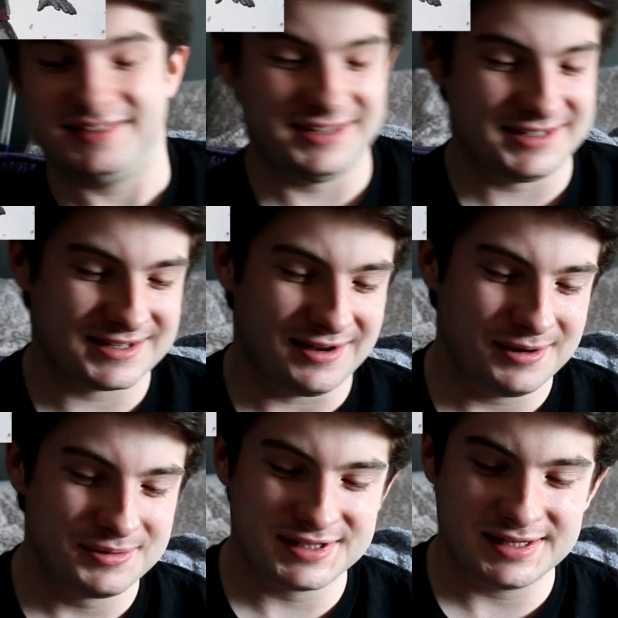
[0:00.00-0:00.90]
This
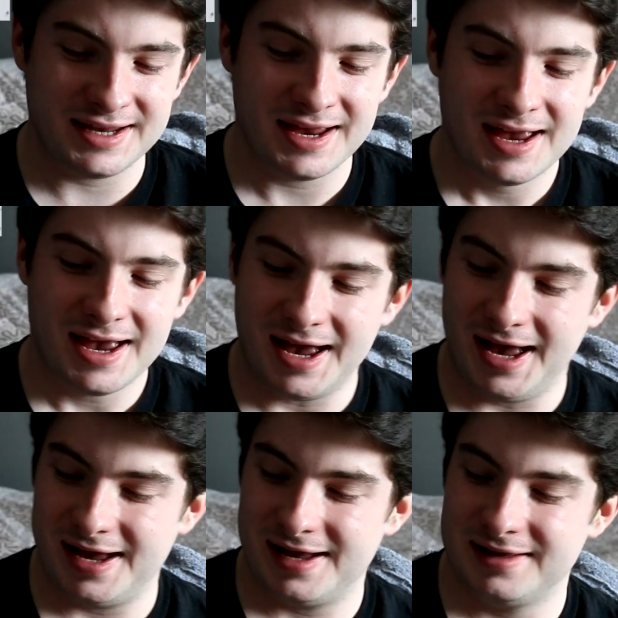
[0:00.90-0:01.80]
guy was in it,
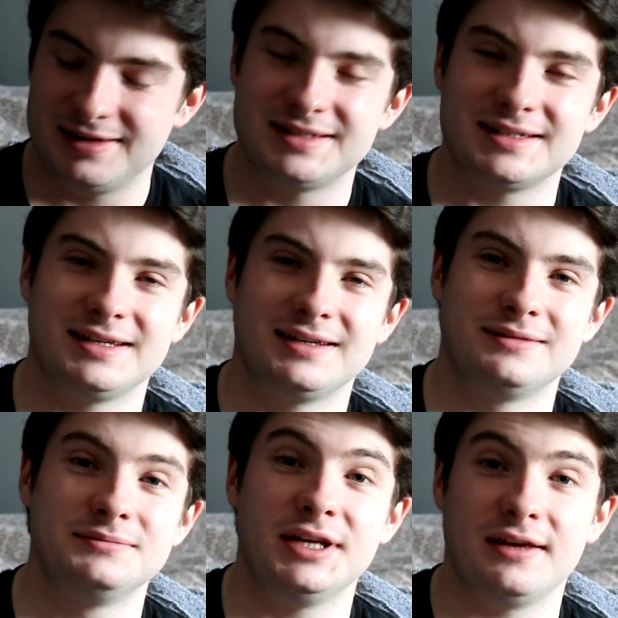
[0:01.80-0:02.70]
and
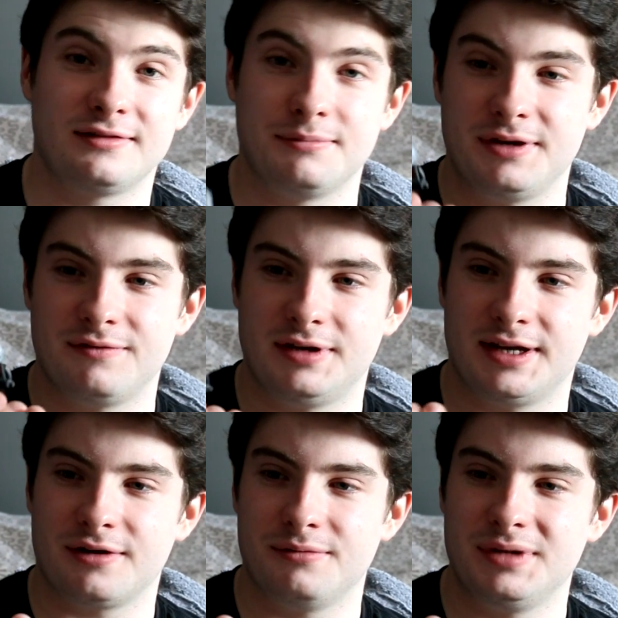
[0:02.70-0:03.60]
yeah, it's a bit of a
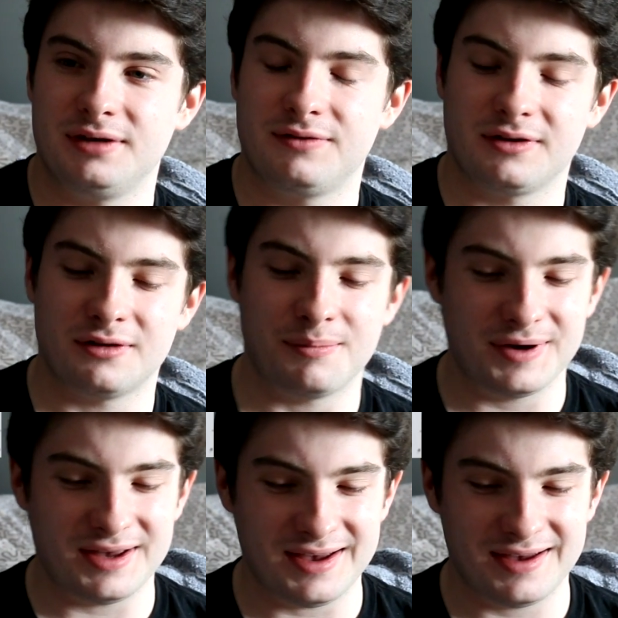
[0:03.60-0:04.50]
Lego minifigure.
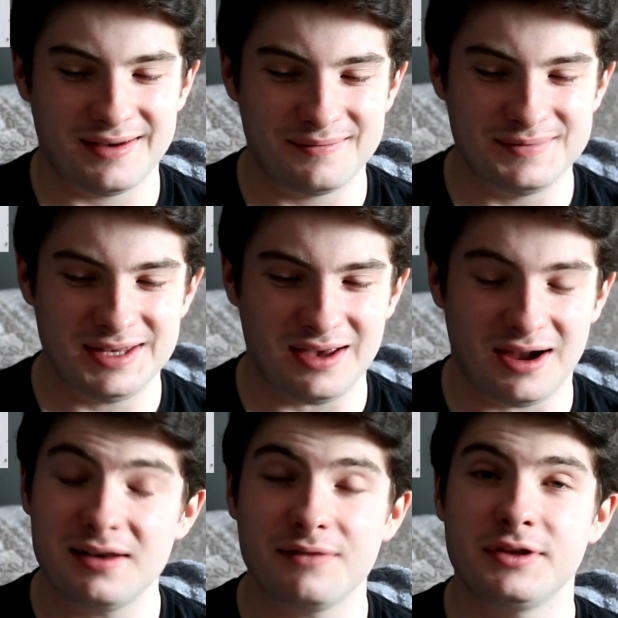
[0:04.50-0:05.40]
But
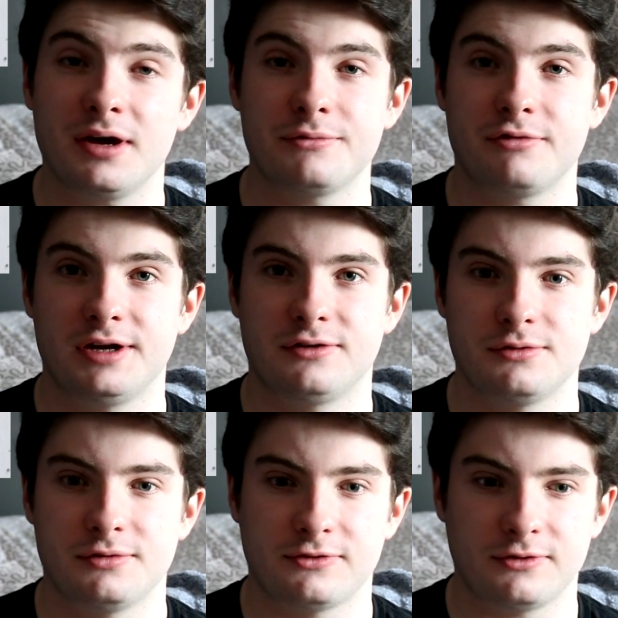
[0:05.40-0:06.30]
I love the upgrade
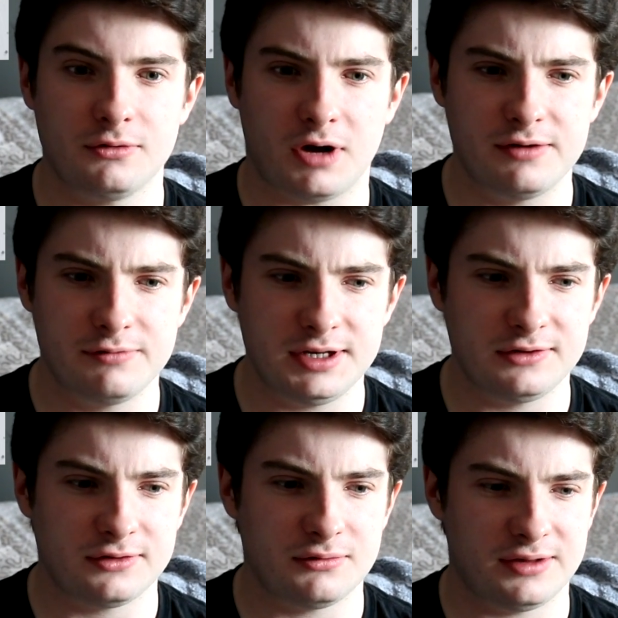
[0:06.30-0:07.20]
to his suit. I
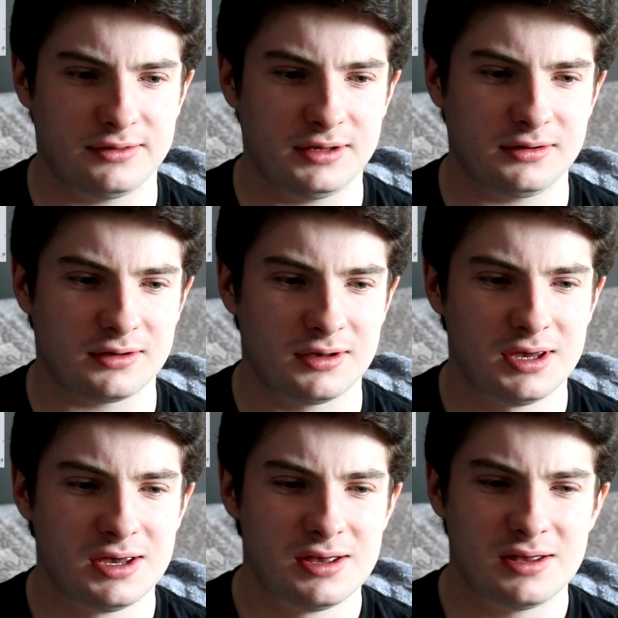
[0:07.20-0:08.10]
really do. I think
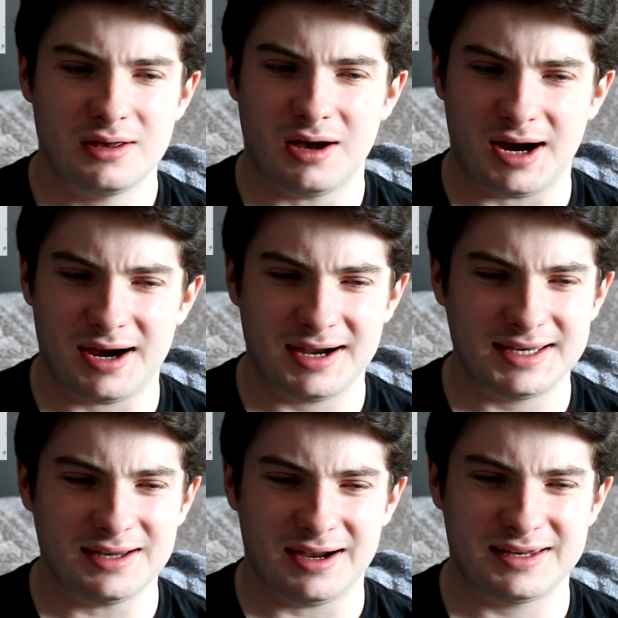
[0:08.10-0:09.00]

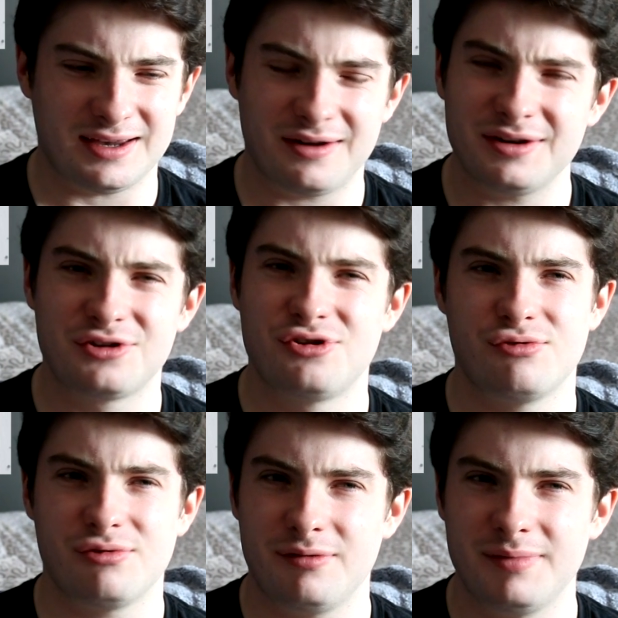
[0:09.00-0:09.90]
I kind of
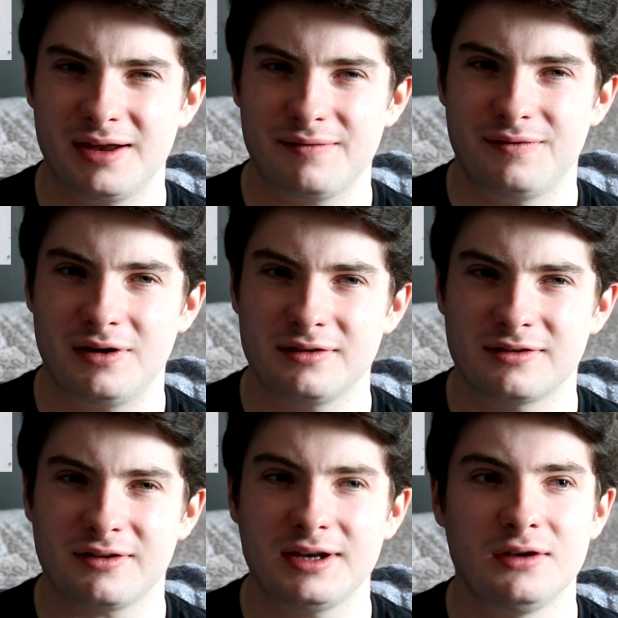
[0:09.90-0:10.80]
grew on me at first,
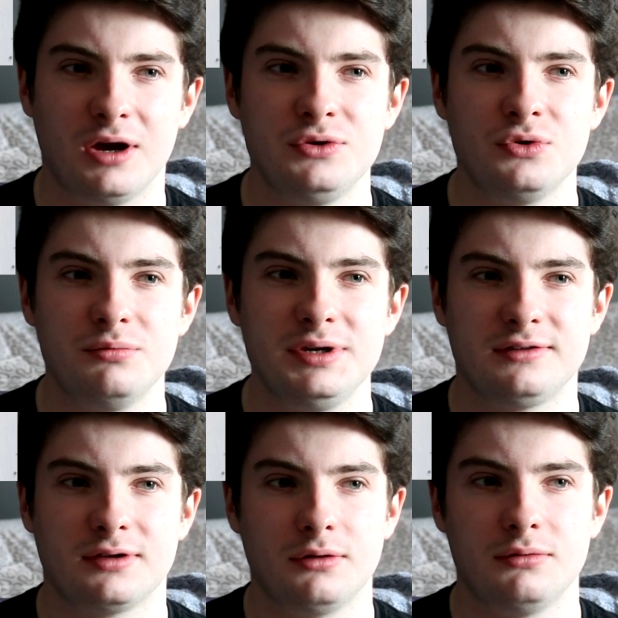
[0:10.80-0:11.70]
because I normally
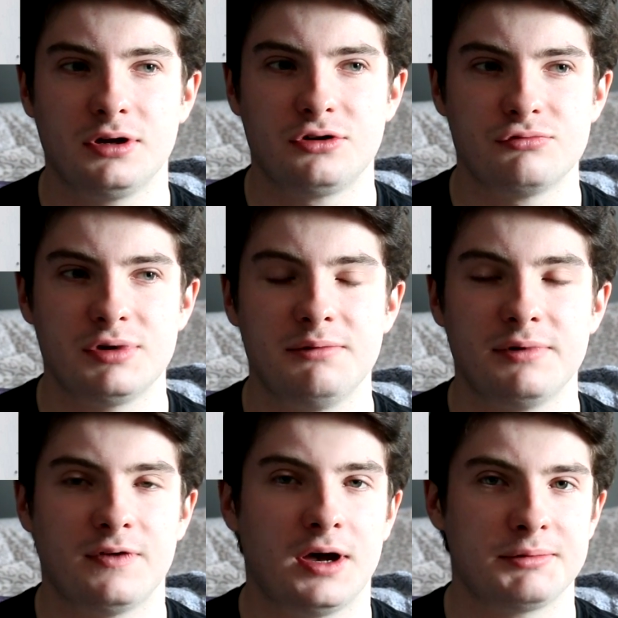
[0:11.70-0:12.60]
don't agree
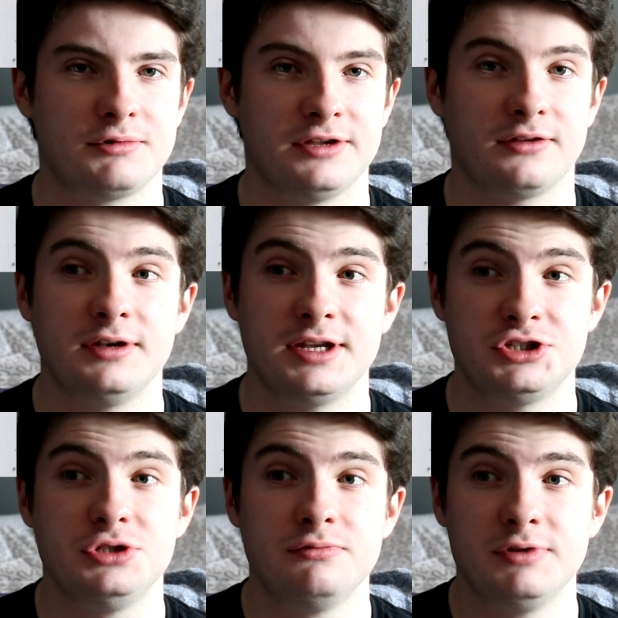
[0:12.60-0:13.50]
with upgrades
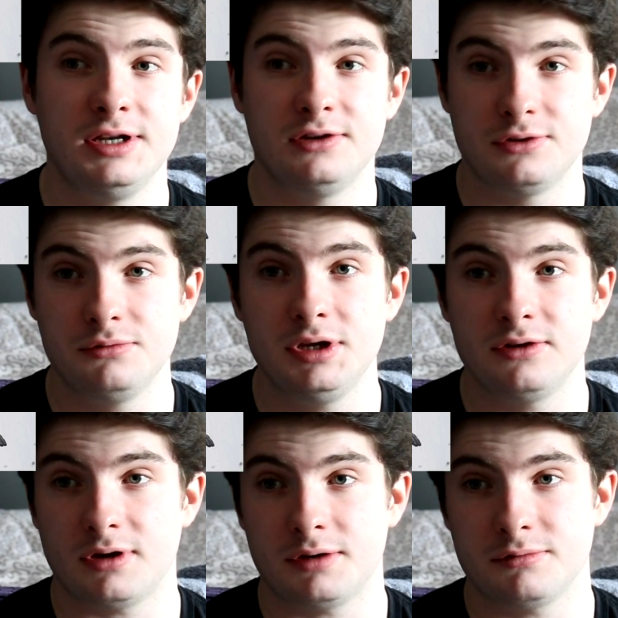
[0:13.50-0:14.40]
unless you really do
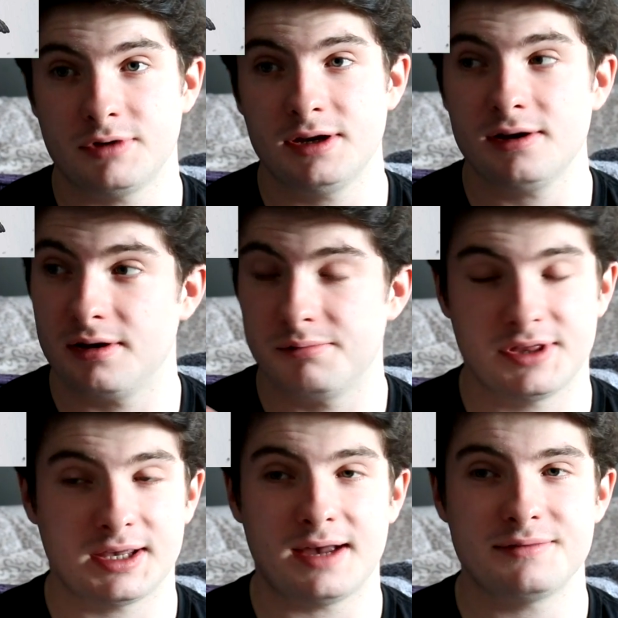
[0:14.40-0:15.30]
need to upgrade it, like
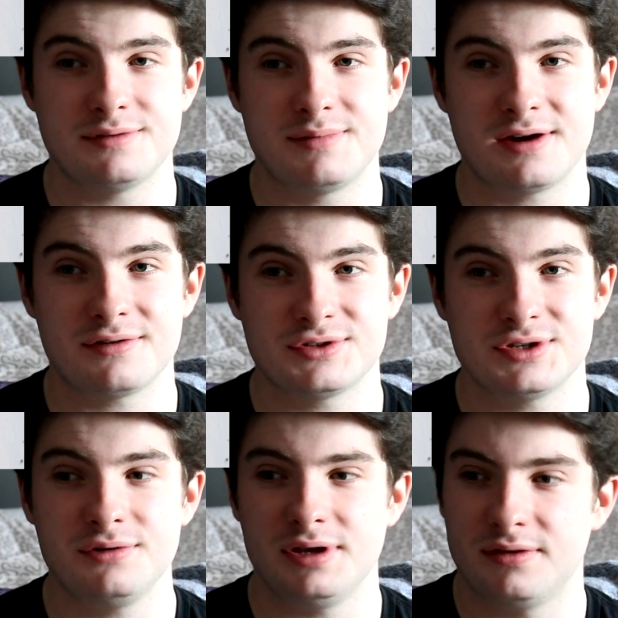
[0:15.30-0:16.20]
with the Captain America
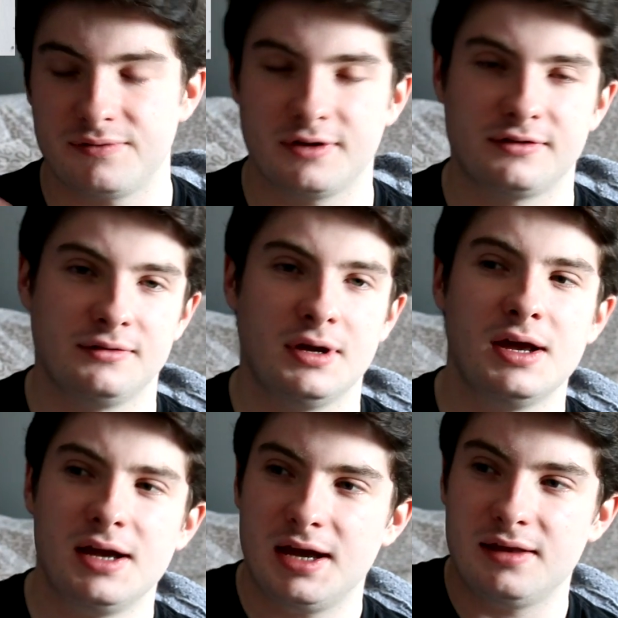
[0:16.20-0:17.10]
suit in the
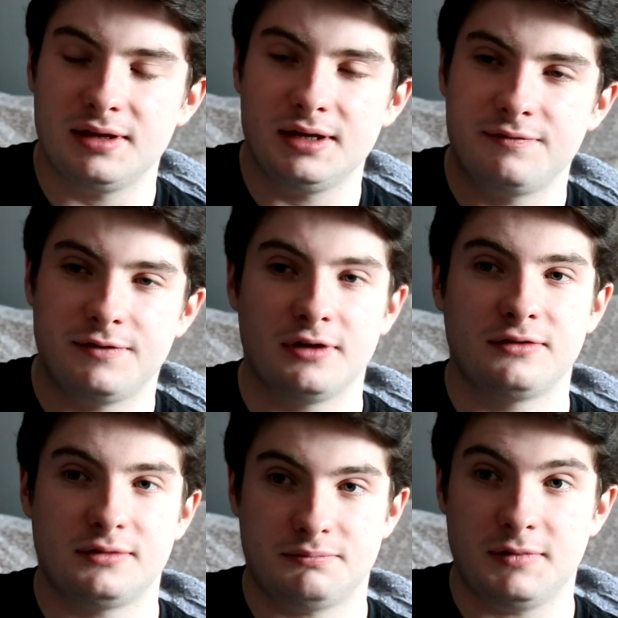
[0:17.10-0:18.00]

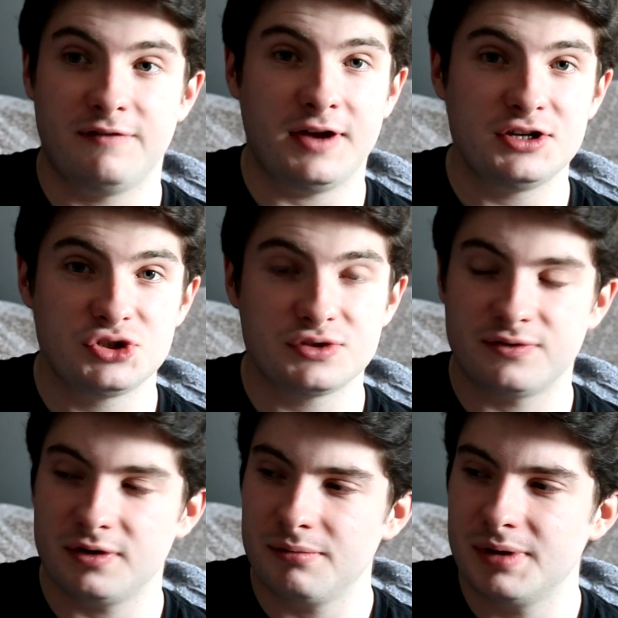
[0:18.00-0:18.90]
first Avengers
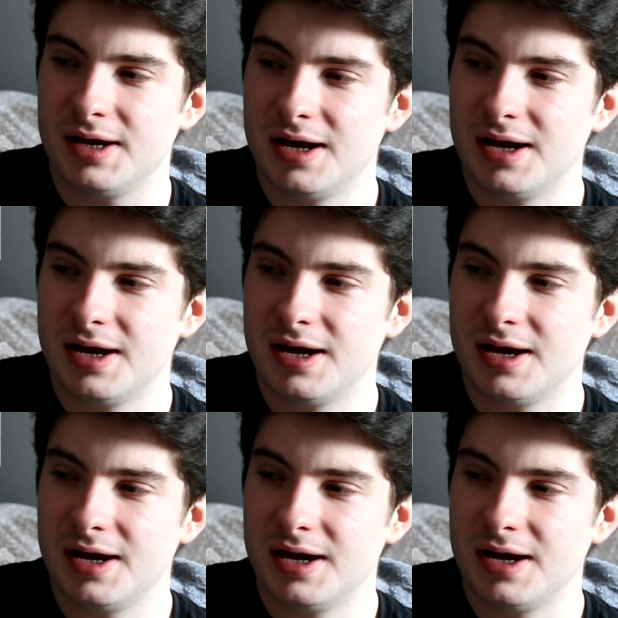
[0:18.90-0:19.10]
film.